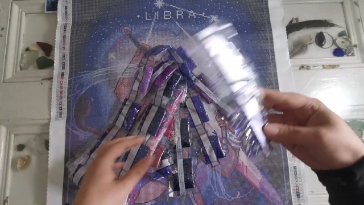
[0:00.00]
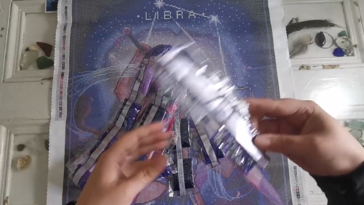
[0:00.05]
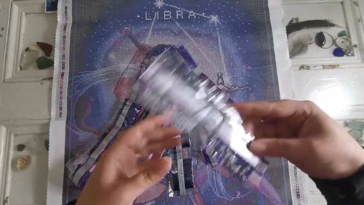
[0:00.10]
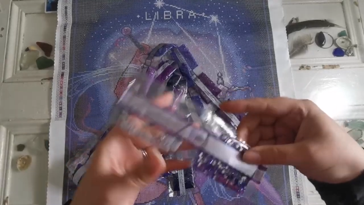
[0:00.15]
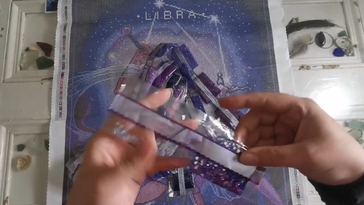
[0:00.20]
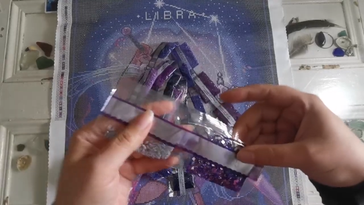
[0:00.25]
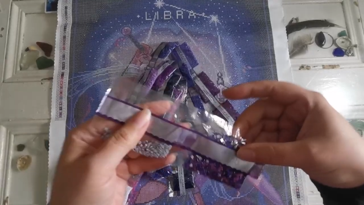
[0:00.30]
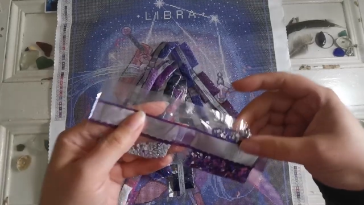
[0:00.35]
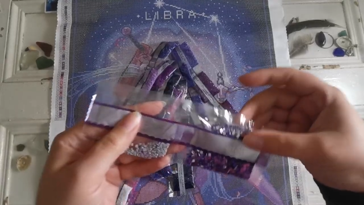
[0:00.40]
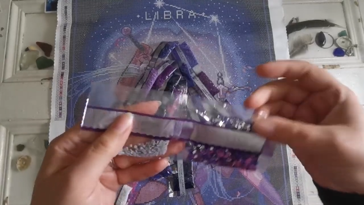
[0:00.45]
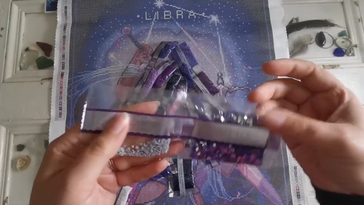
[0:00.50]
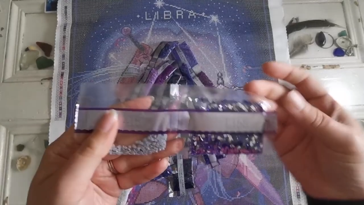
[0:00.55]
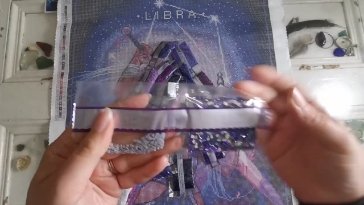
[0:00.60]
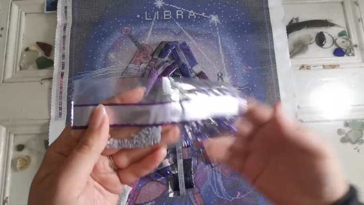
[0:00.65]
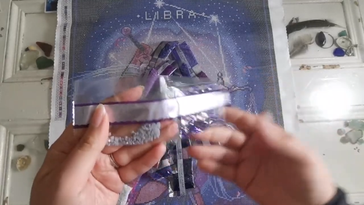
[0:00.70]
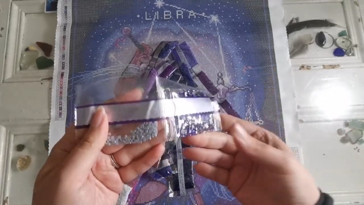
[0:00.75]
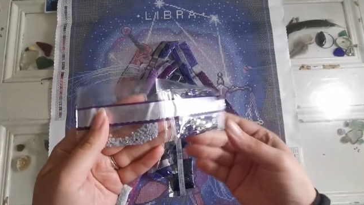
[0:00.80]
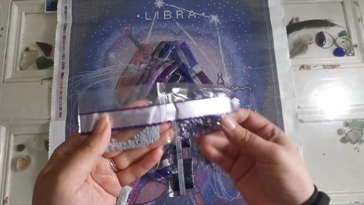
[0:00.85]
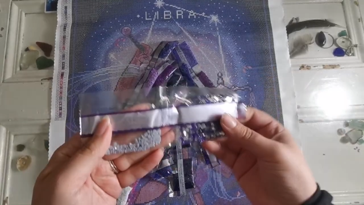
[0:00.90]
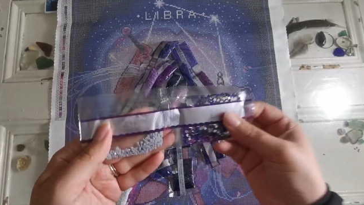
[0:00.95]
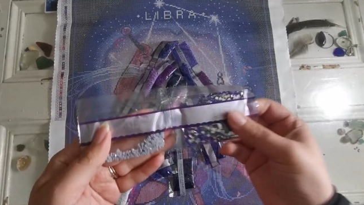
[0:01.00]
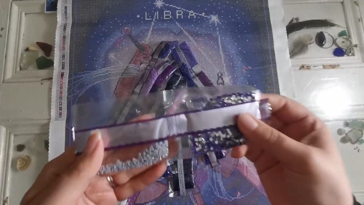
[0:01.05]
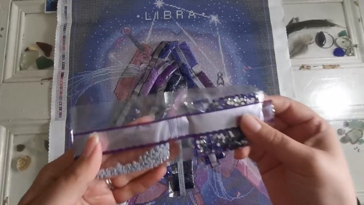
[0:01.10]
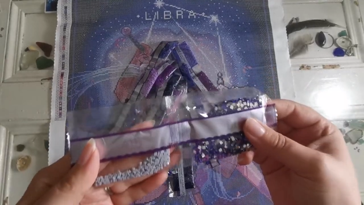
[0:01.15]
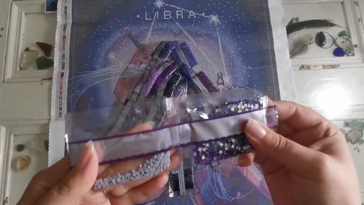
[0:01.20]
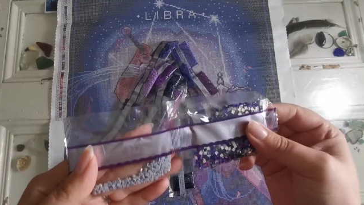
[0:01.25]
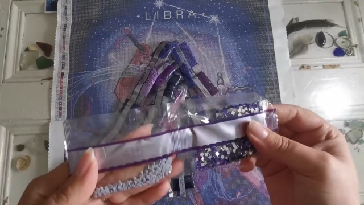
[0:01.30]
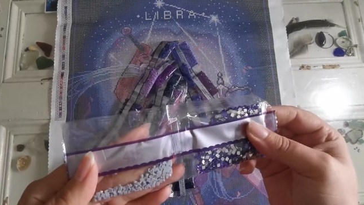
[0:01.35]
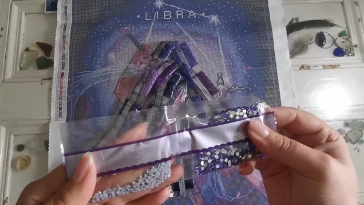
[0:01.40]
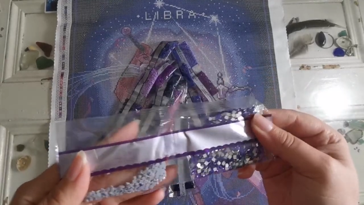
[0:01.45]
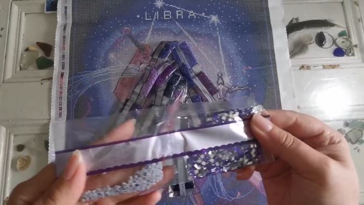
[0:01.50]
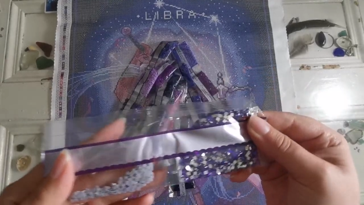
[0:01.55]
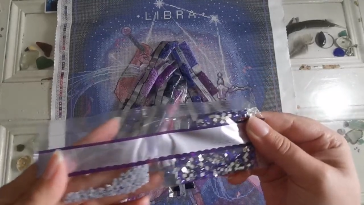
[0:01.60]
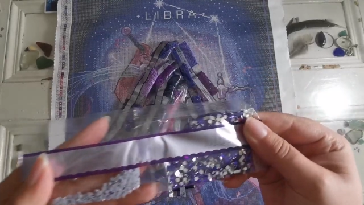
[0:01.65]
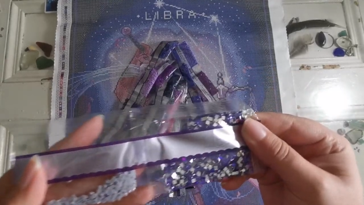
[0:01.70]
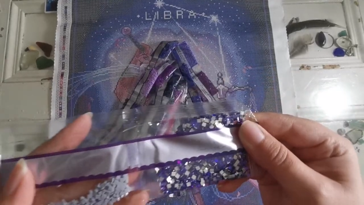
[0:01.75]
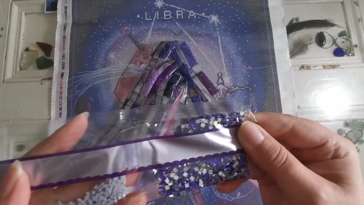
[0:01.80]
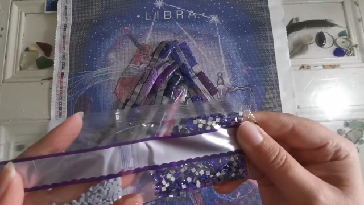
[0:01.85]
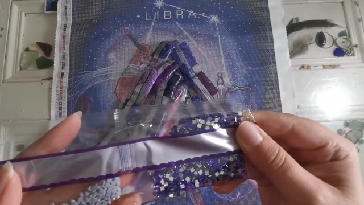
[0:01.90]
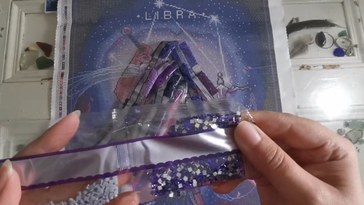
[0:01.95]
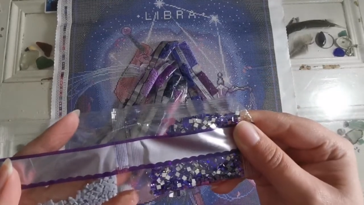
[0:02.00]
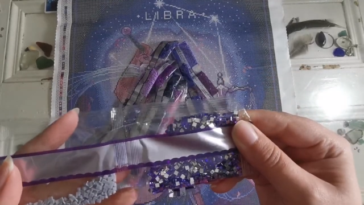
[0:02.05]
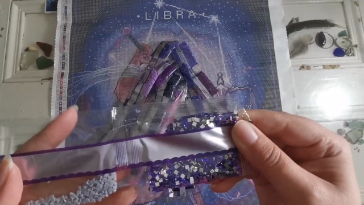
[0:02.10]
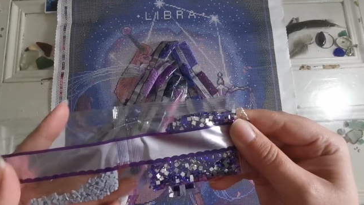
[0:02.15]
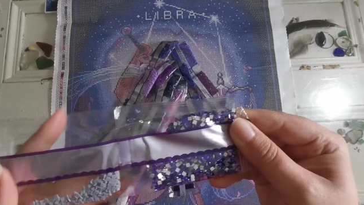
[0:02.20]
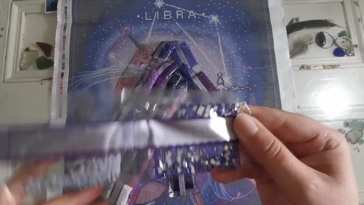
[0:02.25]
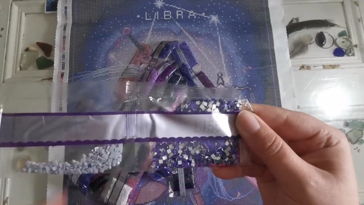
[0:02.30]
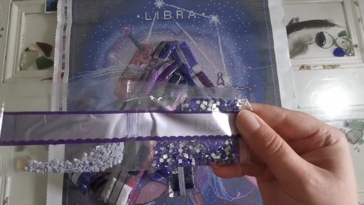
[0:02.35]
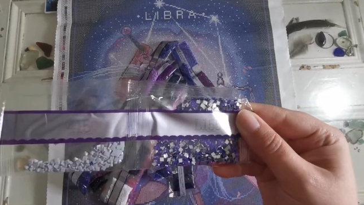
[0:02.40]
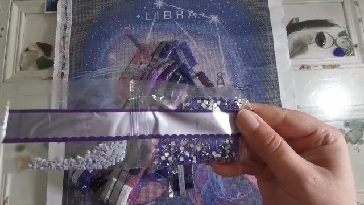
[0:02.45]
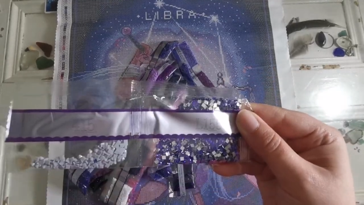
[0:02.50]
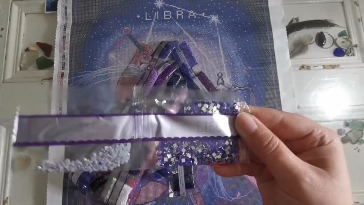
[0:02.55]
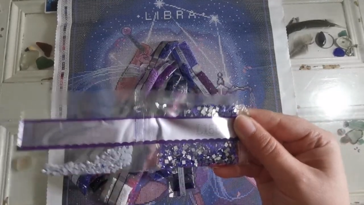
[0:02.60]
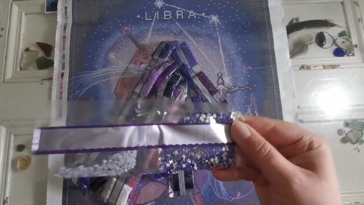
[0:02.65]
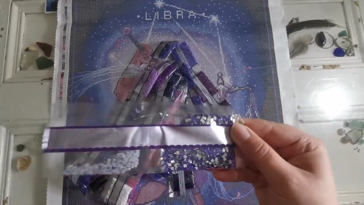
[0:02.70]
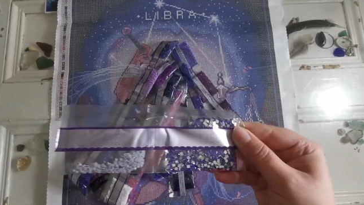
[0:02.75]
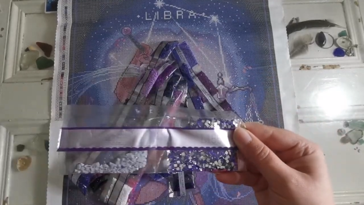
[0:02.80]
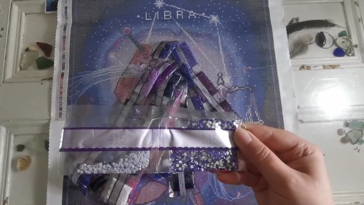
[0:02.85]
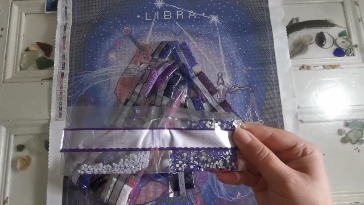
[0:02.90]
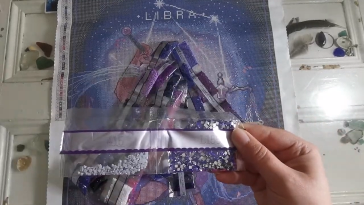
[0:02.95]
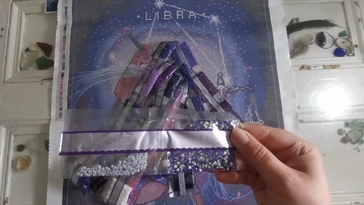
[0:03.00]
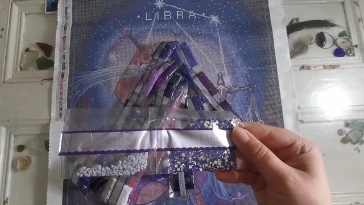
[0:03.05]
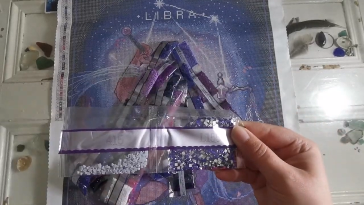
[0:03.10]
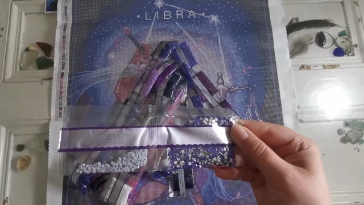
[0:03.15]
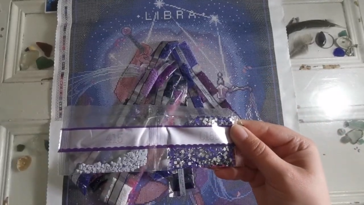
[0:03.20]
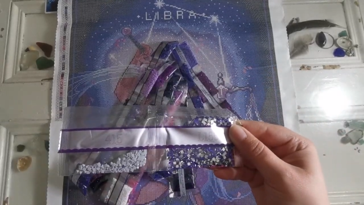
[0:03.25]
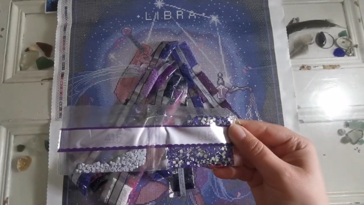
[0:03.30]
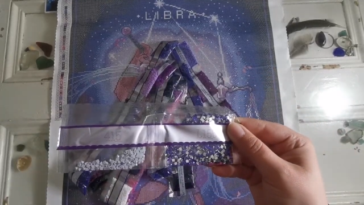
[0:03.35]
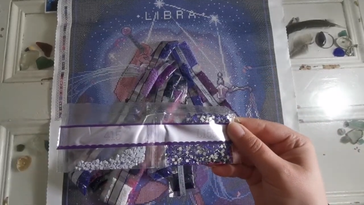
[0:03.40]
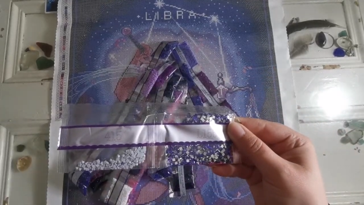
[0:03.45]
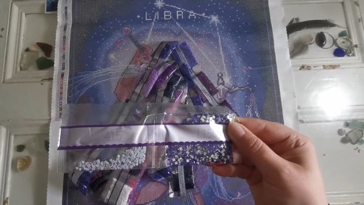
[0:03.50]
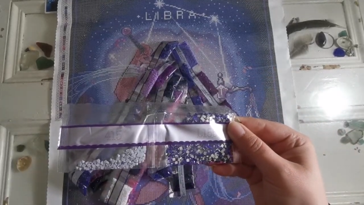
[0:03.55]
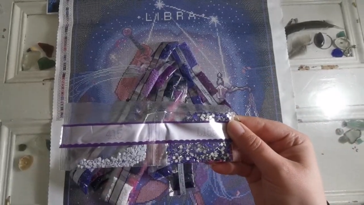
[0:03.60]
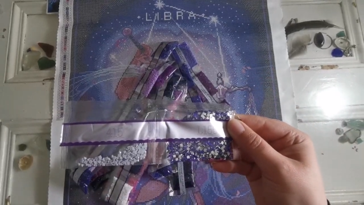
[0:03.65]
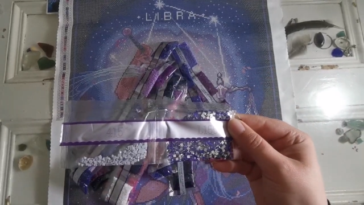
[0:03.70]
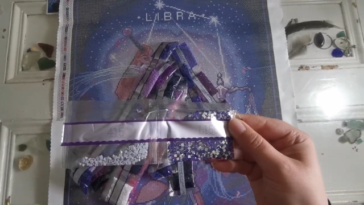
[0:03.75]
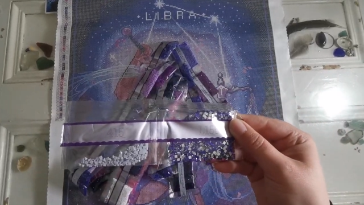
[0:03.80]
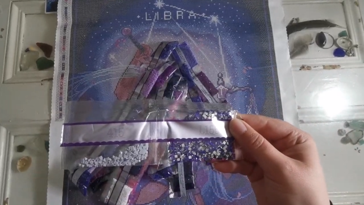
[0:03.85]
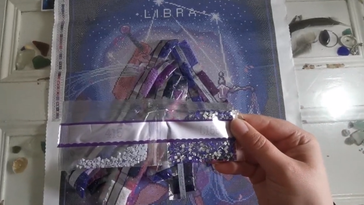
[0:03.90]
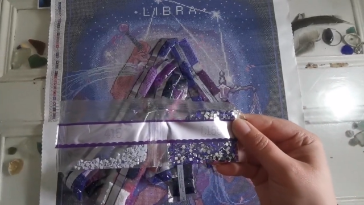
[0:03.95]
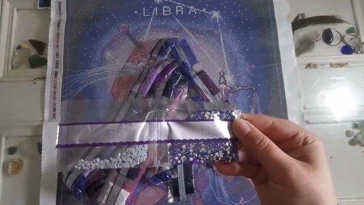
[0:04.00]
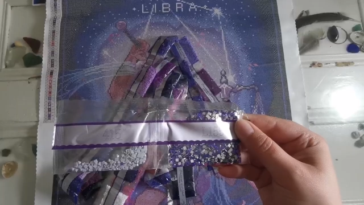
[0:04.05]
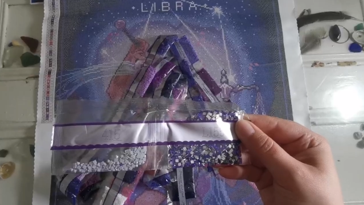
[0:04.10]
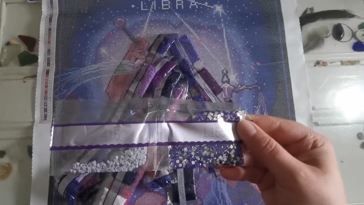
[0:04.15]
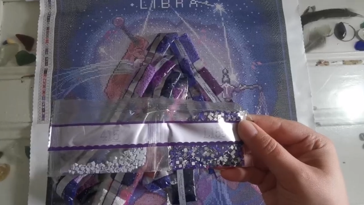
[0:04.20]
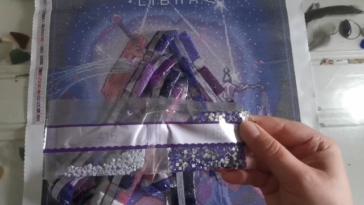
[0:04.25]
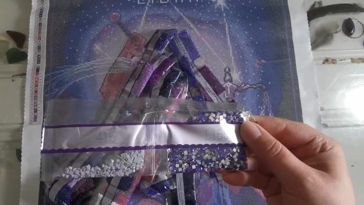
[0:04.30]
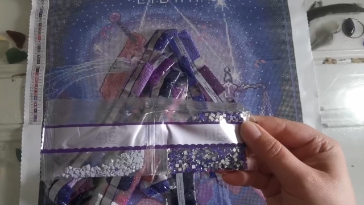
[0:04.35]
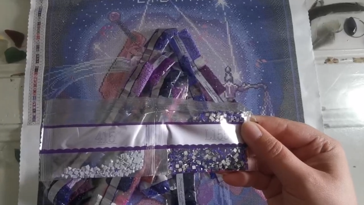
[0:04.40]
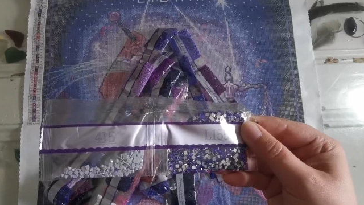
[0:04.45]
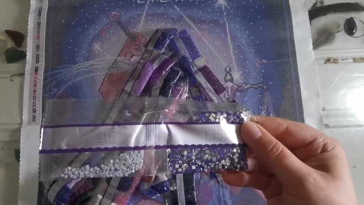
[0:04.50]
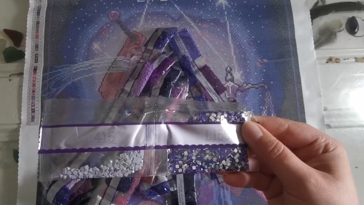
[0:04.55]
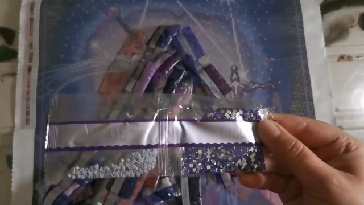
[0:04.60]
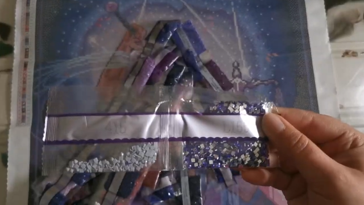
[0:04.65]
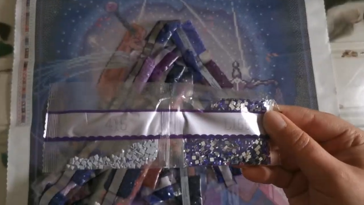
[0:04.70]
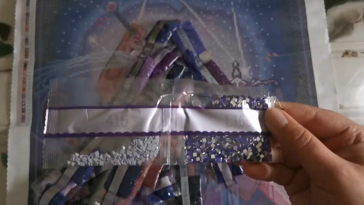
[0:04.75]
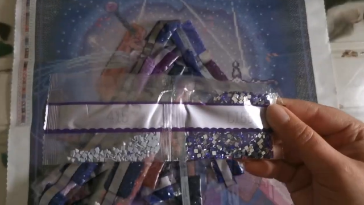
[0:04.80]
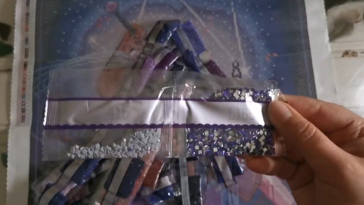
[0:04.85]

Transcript: (no speaker visible)